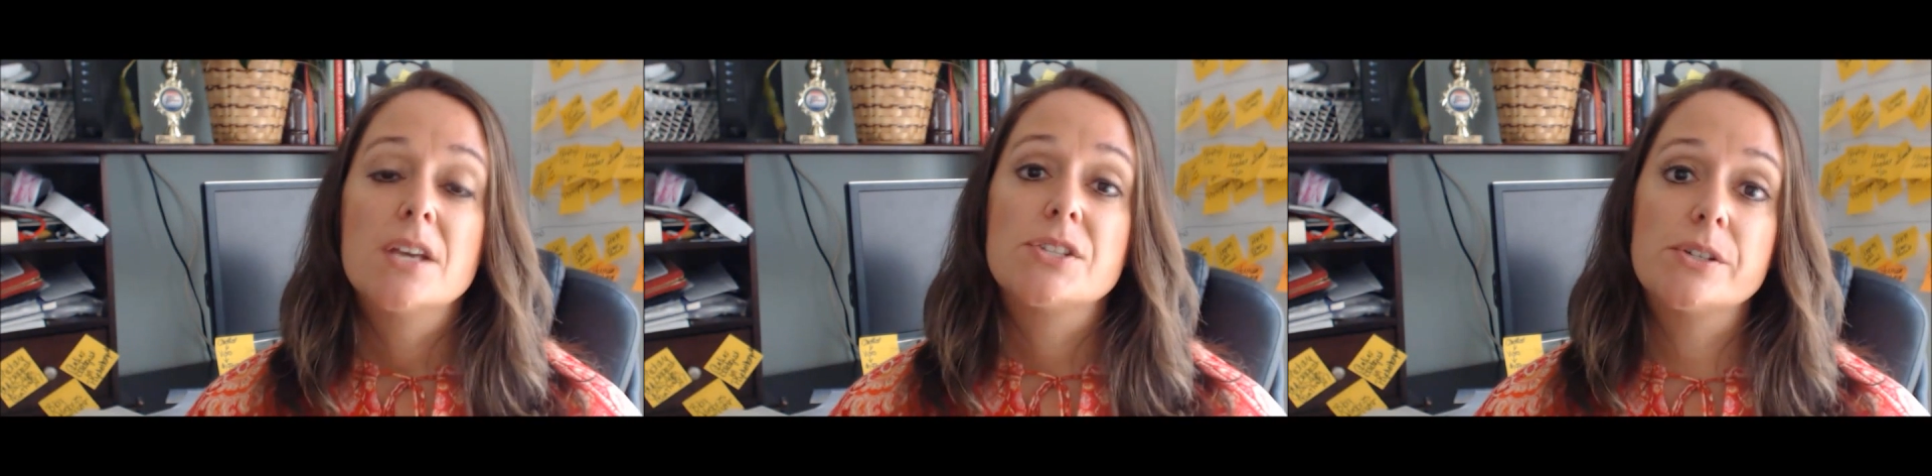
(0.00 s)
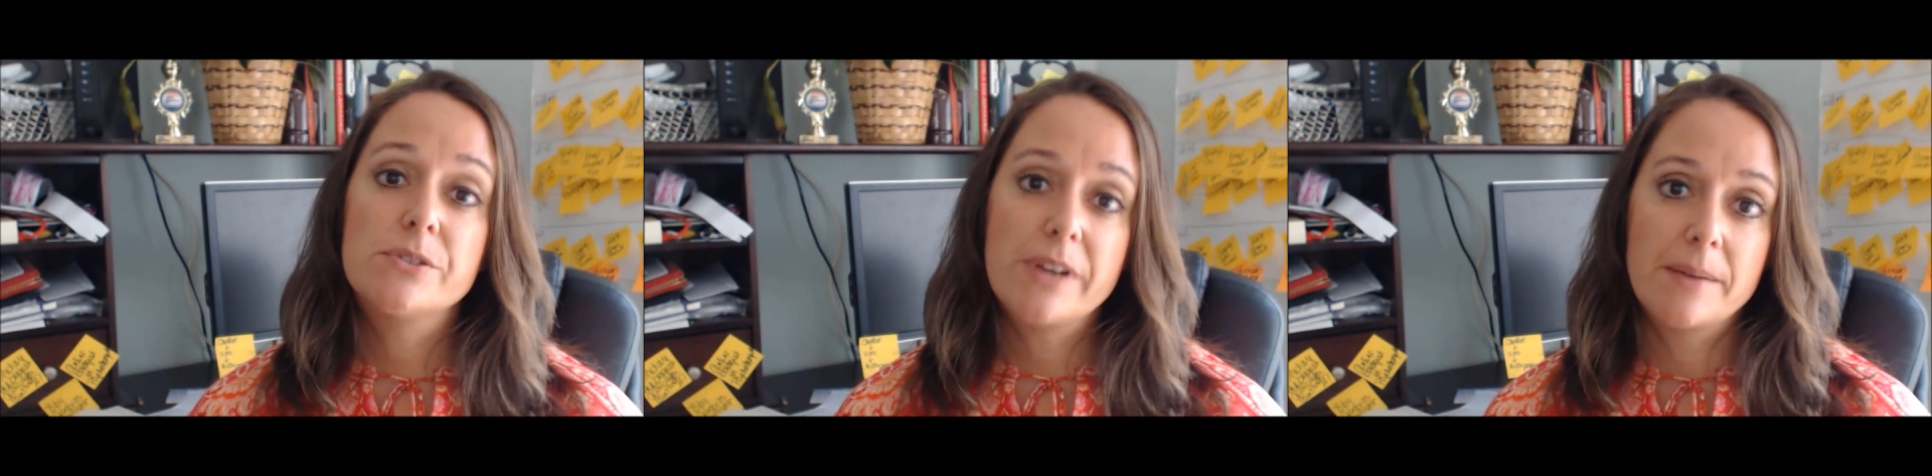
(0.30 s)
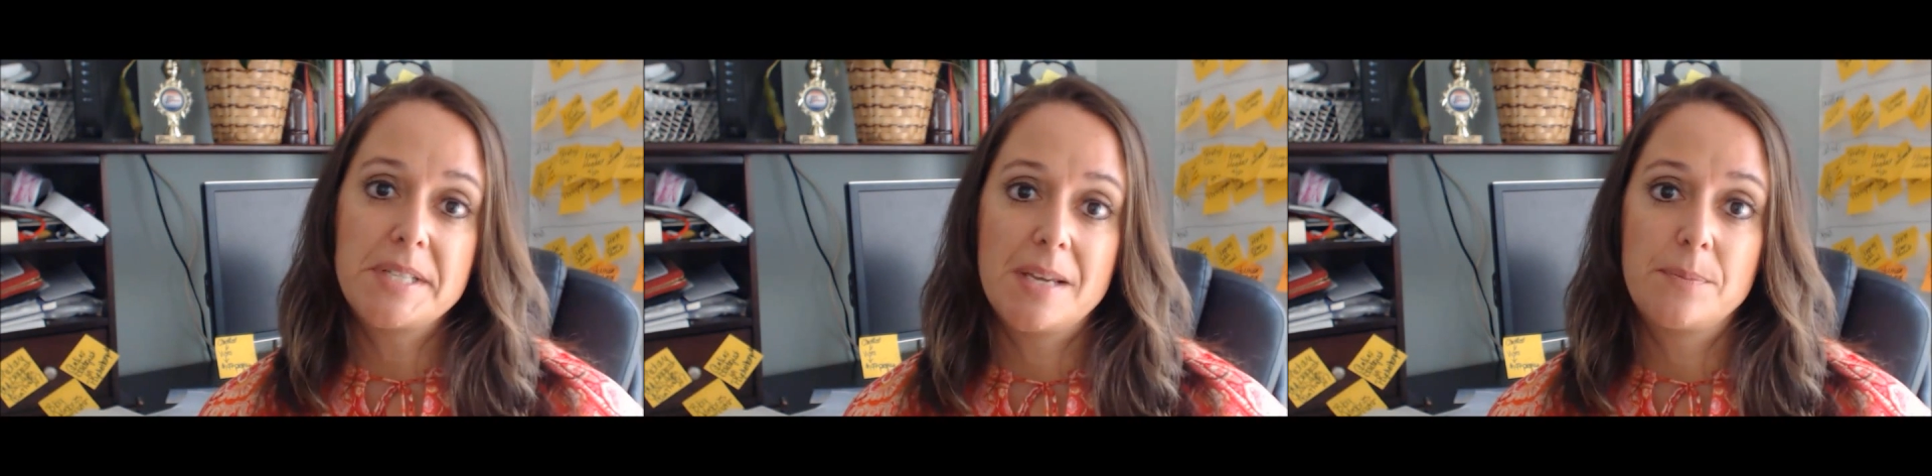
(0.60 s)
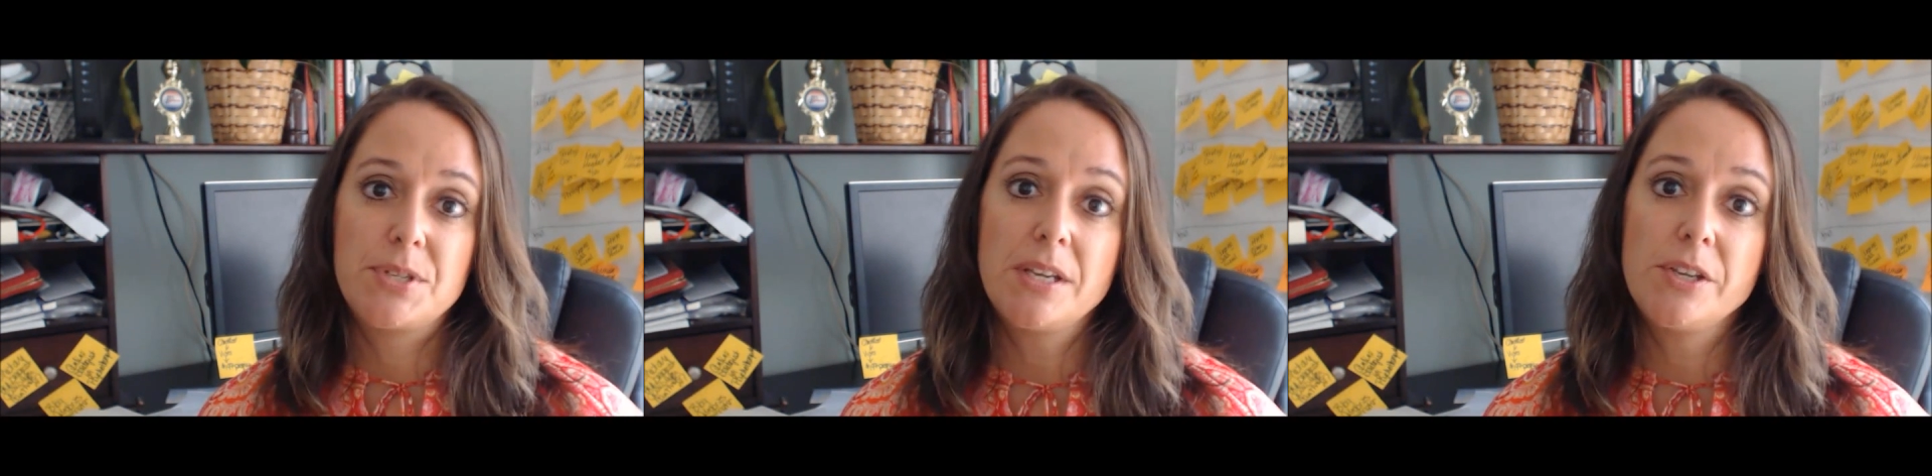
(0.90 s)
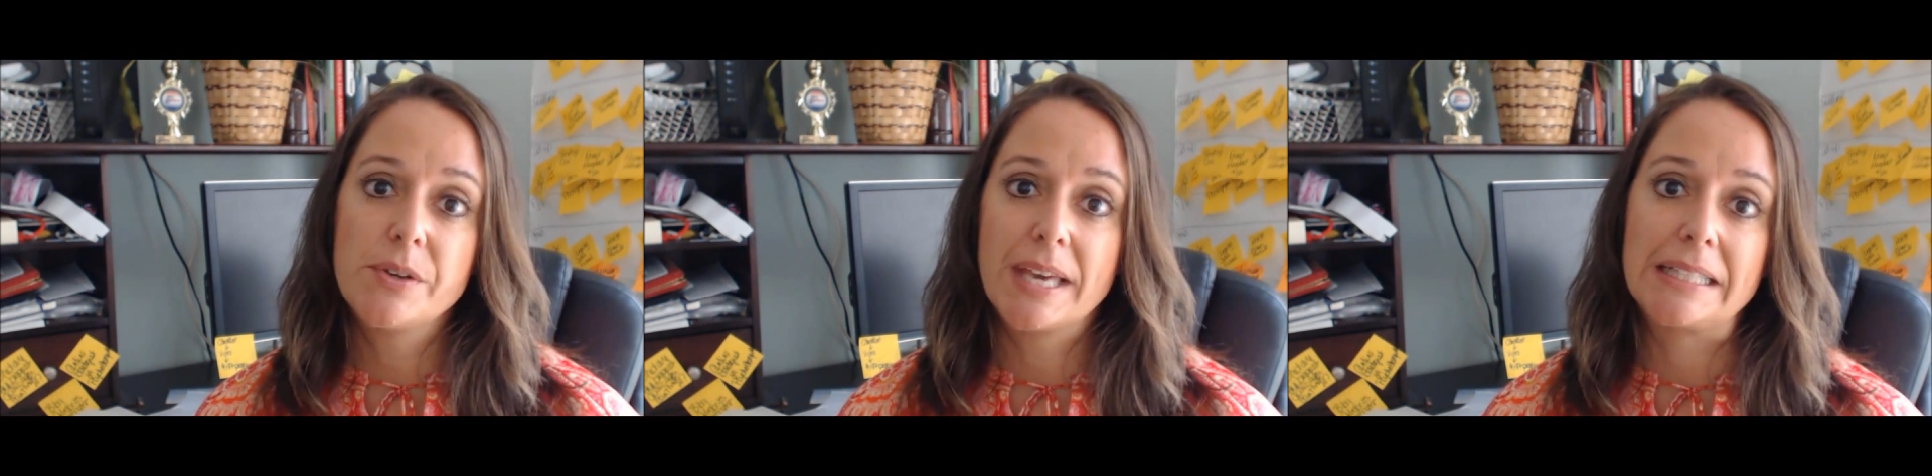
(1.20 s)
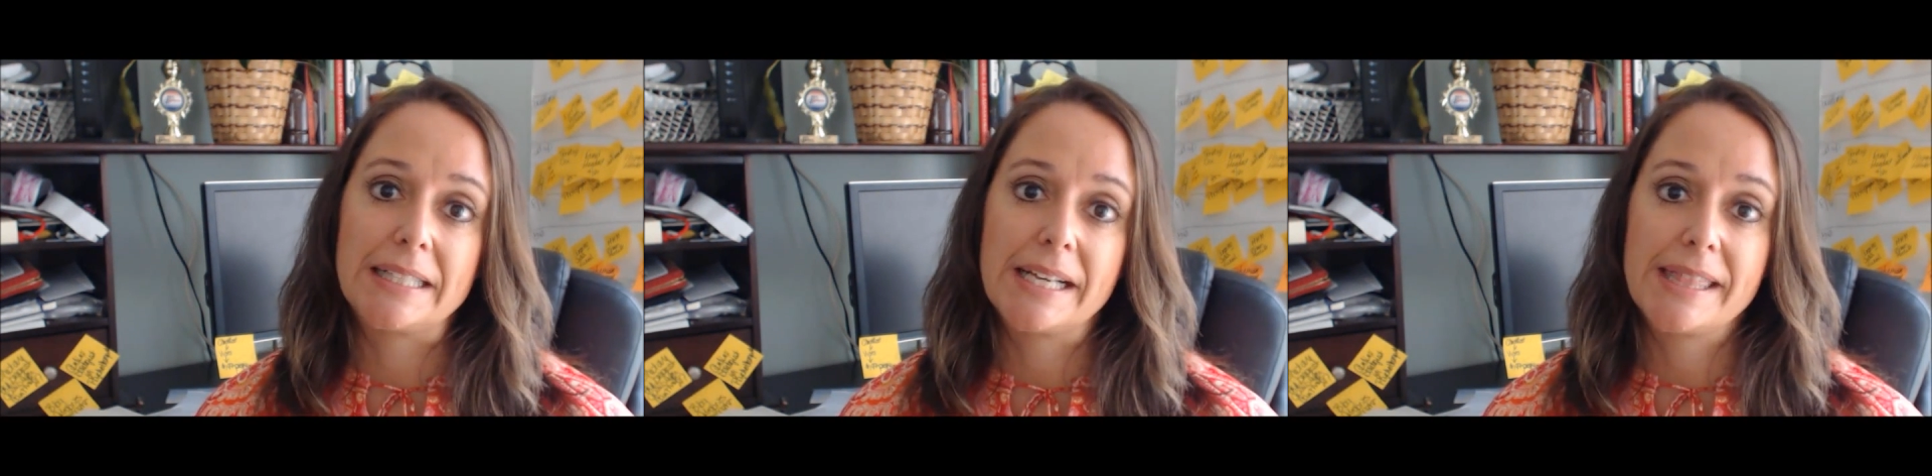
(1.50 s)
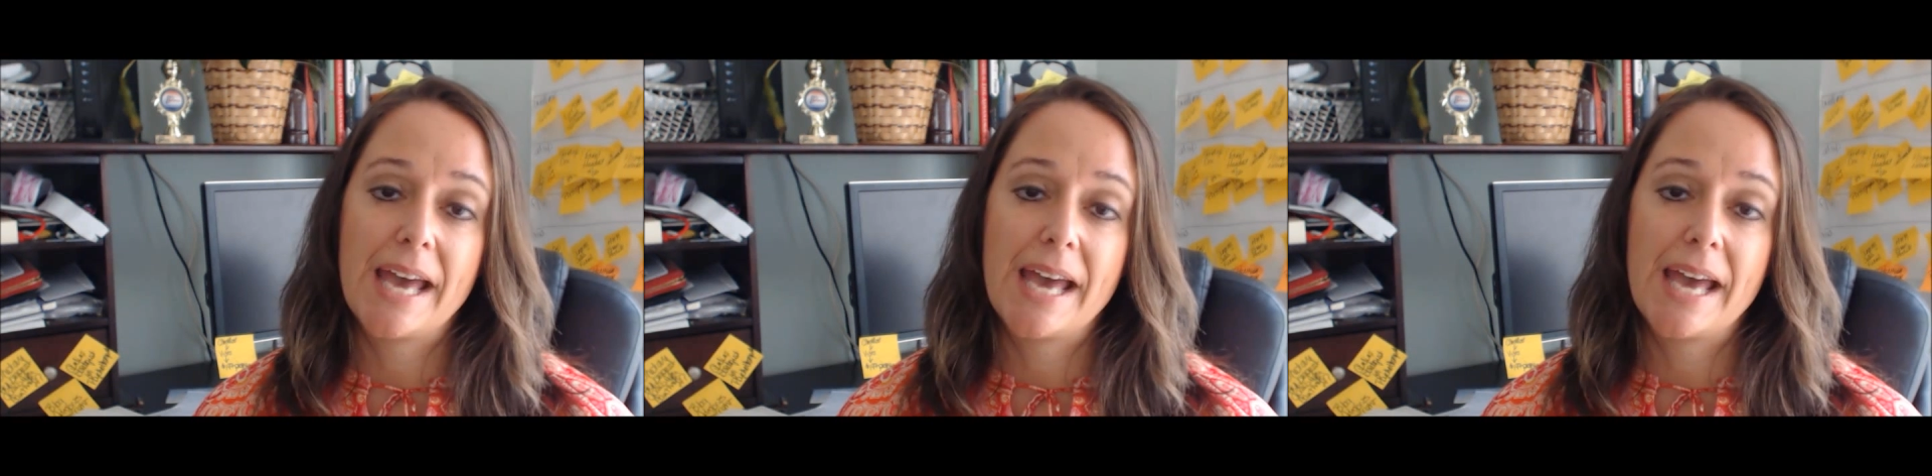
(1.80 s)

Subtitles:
So grab the tip sheet. You can click